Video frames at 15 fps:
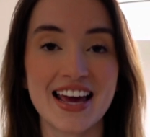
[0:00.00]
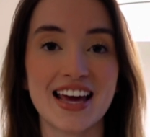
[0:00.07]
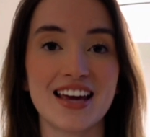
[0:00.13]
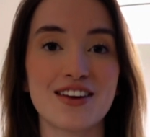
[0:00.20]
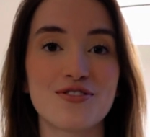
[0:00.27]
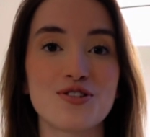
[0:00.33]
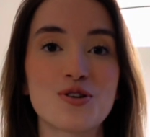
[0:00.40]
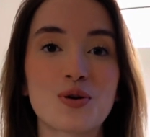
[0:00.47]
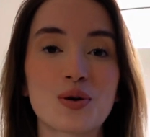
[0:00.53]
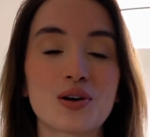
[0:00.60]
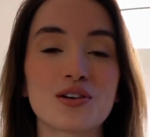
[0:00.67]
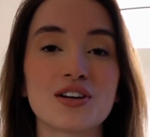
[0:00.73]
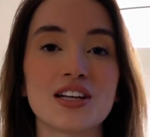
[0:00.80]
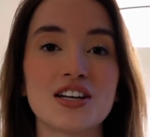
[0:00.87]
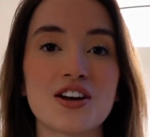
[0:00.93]
If you don't
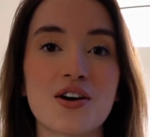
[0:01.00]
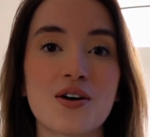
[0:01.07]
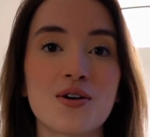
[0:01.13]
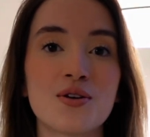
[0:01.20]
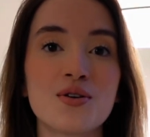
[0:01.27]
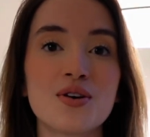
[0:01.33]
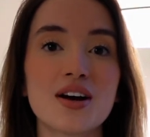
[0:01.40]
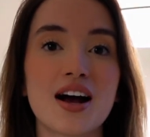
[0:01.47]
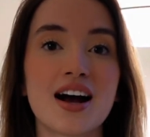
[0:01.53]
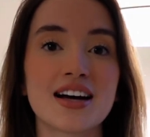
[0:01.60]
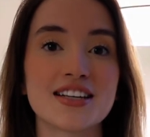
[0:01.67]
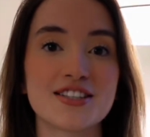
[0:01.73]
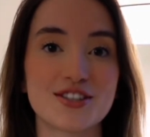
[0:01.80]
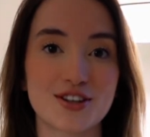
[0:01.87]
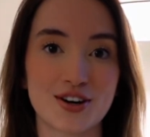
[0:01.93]
already know,
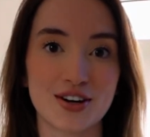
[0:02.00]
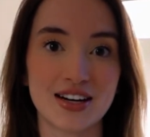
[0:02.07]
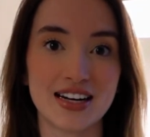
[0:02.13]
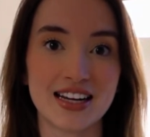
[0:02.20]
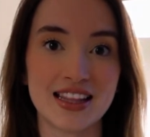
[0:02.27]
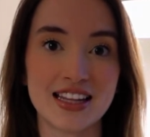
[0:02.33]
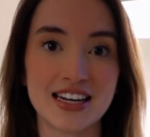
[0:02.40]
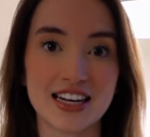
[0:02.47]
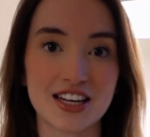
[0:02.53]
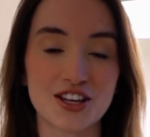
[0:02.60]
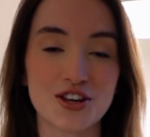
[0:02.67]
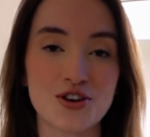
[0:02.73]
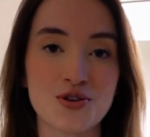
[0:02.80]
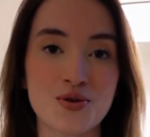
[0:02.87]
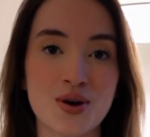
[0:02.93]
I started in the
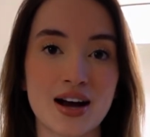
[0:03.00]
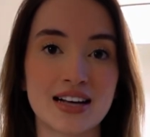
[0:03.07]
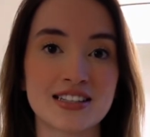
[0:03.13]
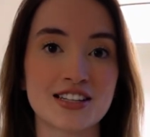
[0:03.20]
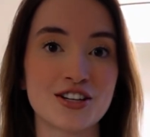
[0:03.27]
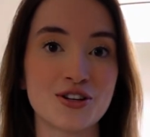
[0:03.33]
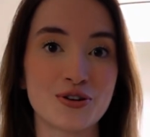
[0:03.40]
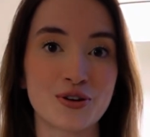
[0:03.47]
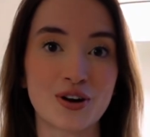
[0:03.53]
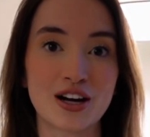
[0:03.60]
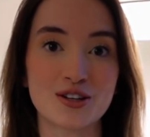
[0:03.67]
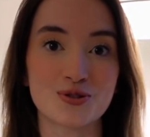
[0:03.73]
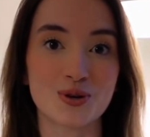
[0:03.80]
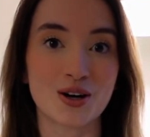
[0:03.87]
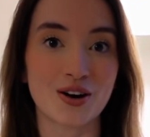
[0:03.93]
NICU as a new
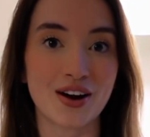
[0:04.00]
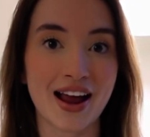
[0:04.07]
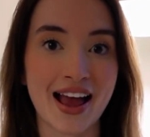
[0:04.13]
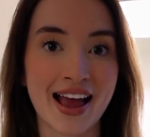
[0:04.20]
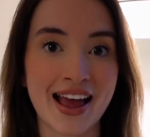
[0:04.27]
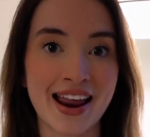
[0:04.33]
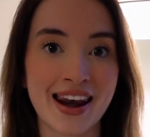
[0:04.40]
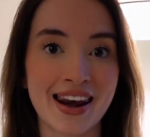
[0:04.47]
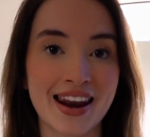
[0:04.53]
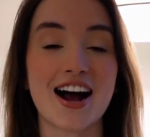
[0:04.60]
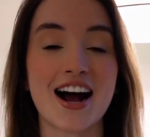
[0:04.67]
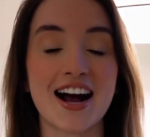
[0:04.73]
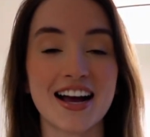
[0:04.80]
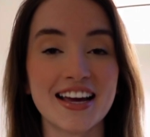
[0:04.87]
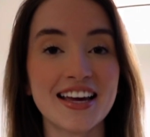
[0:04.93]
graduate RN.
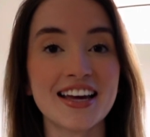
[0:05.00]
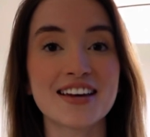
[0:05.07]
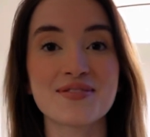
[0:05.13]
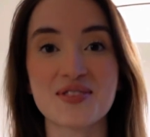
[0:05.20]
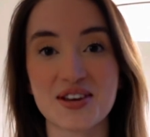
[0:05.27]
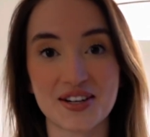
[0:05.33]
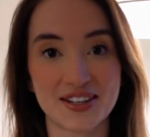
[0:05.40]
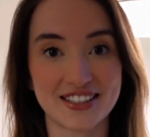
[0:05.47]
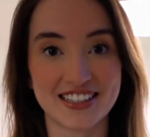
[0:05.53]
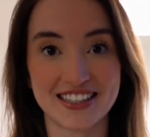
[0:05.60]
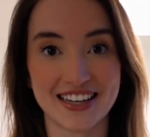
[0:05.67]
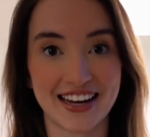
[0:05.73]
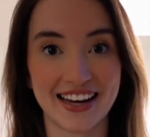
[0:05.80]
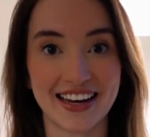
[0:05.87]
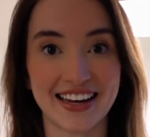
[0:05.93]
I am here
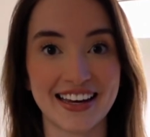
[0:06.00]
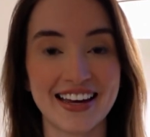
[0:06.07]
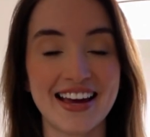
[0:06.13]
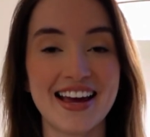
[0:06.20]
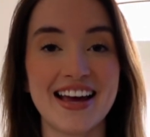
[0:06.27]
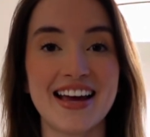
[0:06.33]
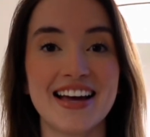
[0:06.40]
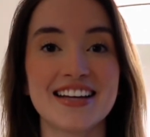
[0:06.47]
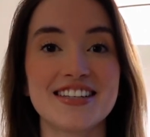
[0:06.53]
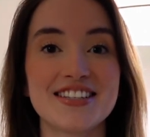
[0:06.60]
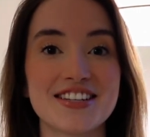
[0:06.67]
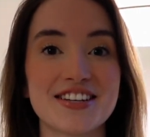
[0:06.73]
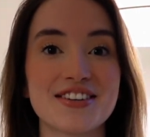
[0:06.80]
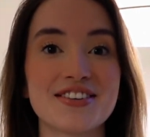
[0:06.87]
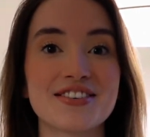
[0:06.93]
today
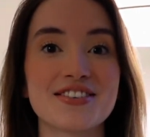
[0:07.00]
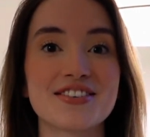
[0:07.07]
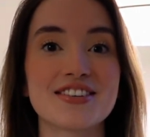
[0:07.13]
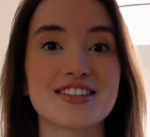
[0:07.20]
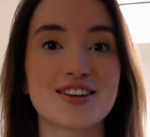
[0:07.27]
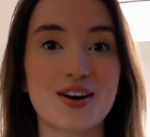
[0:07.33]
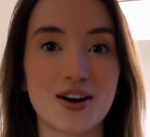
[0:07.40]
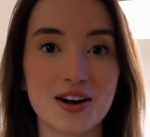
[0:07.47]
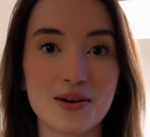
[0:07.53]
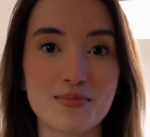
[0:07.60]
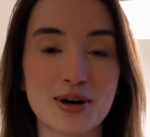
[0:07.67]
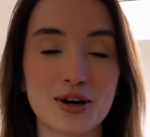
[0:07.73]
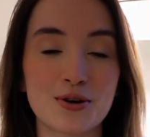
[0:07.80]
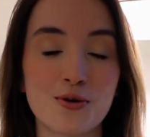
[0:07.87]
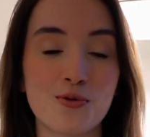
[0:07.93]
to talk
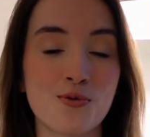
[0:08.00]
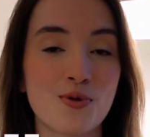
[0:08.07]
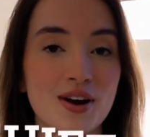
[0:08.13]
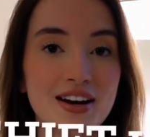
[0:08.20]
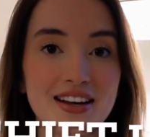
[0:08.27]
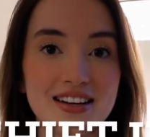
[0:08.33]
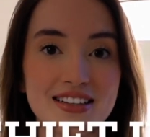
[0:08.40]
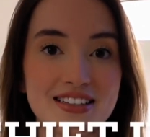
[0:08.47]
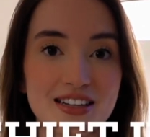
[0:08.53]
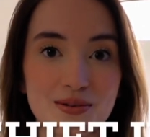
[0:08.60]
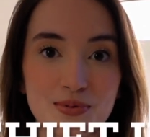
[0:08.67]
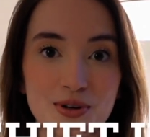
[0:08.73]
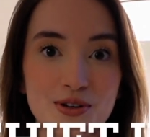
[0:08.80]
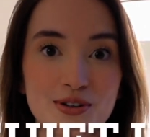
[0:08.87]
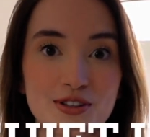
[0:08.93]
about what a
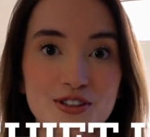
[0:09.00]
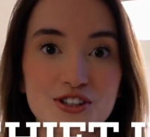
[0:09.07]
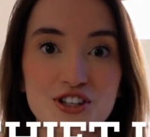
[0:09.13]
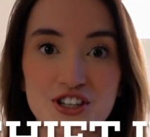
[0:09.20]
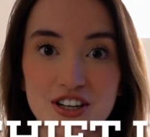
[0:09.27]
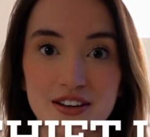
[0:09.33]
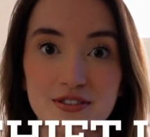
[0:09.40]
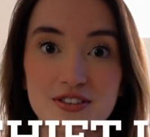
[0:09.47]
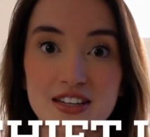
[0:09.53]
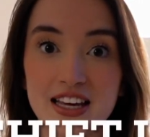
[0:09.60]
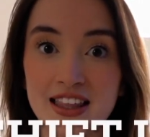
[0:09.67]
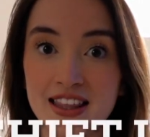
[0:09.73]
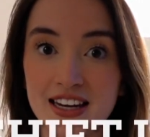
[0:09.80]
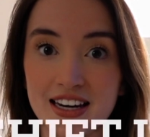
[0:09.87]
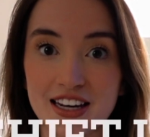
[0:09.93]
typical shift
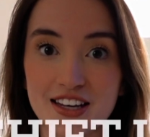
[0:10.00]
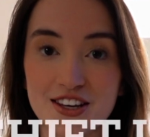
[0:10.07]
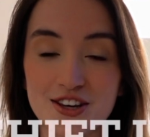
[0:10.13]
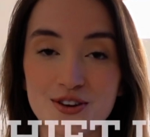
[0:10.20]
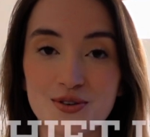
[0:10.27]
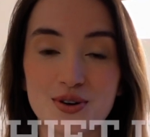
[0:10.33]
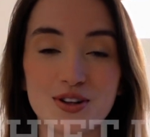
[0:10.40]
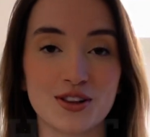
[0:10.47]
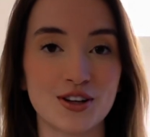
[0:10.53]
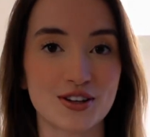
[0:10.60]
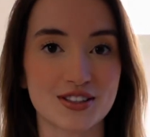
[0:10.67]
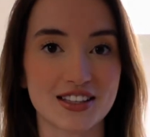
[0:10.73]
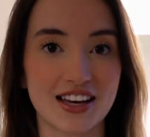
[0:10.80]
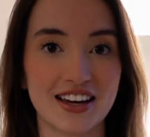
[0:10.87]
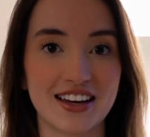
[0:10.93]
in the NICU
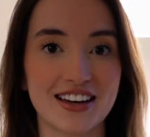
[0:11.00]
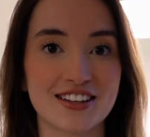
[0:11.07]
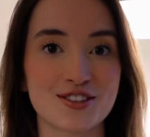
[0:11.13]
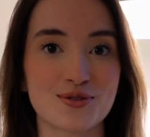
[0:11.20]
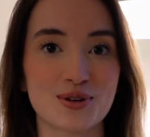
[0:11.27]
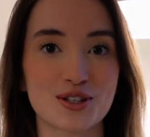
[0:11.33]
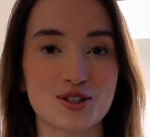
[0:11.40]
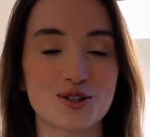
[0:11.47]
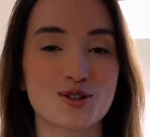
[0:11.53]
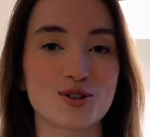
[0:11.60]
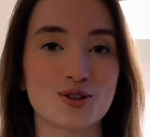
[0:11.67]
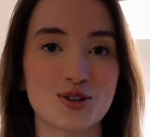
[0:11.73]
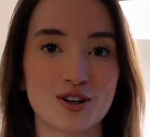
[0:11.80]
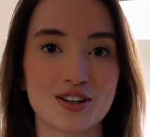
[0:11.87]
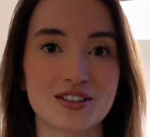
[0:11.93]
looks like as a
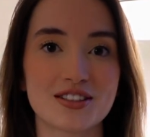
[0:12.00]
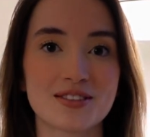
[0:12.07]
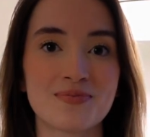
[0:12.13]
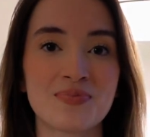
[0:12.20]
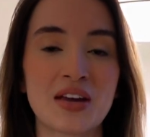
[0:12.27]
registered nurse,